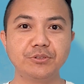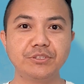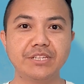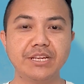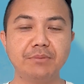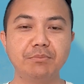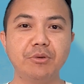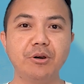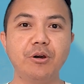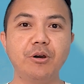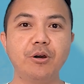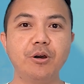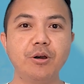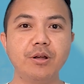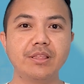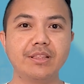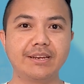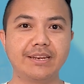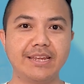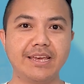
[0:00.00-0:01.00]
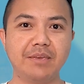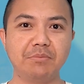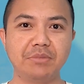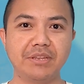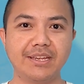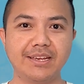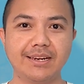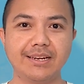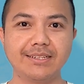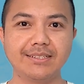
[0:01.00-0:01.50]
them all the time in
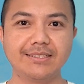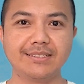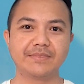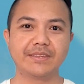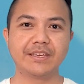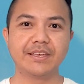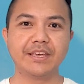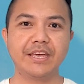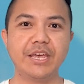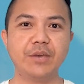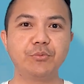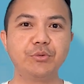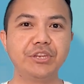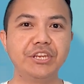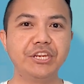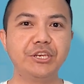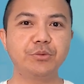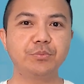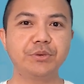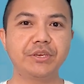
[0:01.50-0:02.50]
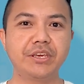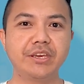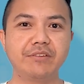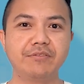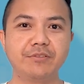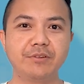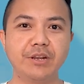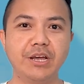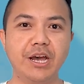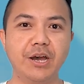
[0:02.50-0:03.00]
English. And we need to be
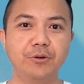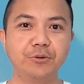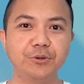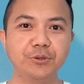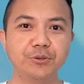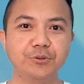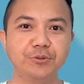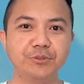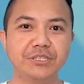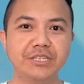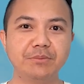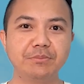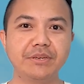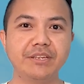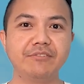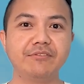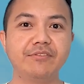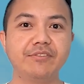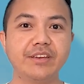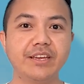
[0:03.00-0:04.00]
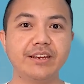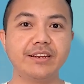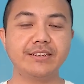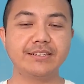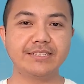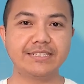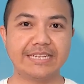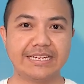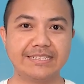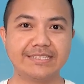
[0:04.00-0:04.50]
careful how to use them in
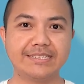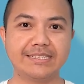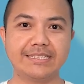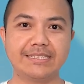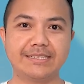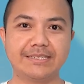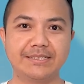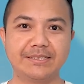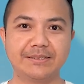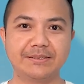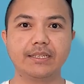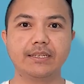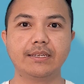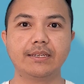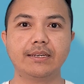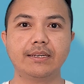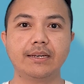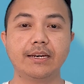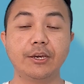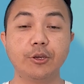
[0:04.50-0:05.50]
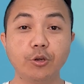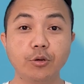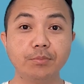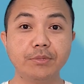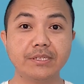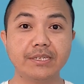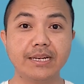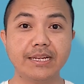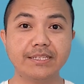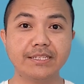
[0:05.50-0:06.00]
various tenses. I hope
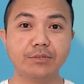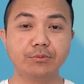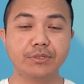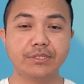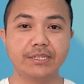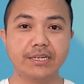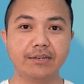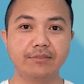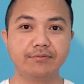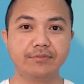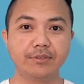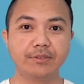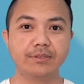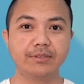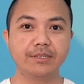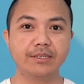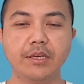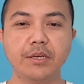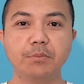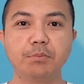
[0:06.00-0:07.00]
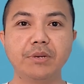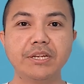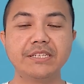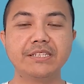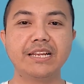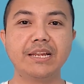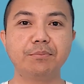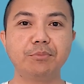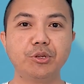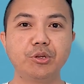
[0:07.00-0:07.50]
this lesson was helpful. Please
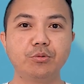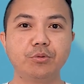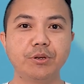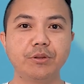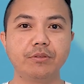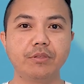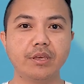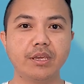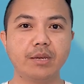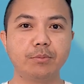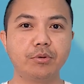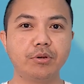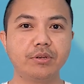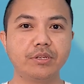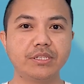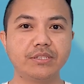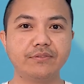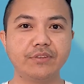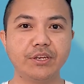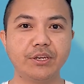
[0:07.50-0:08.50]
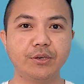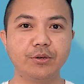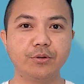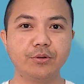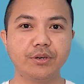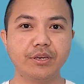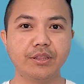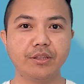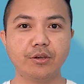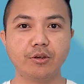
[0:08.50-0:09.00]
let me know what you think about this
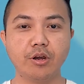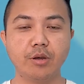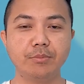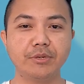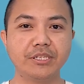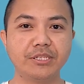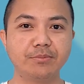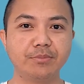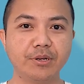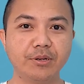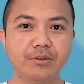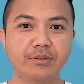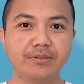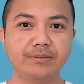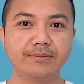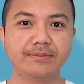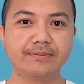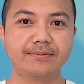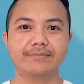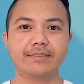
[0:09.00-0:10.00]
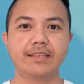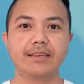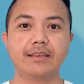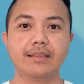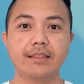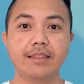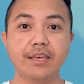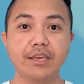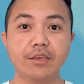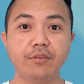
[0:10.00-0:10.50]
video in the comments below.
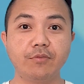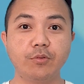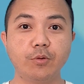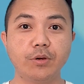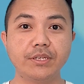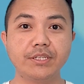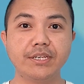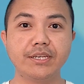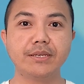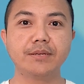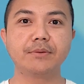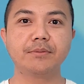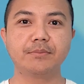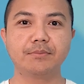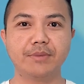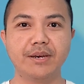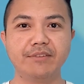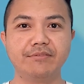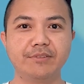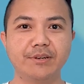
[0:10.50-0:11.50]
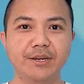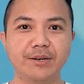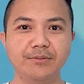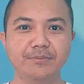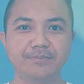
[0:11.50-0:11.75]
Thank you for watching. Bye for now.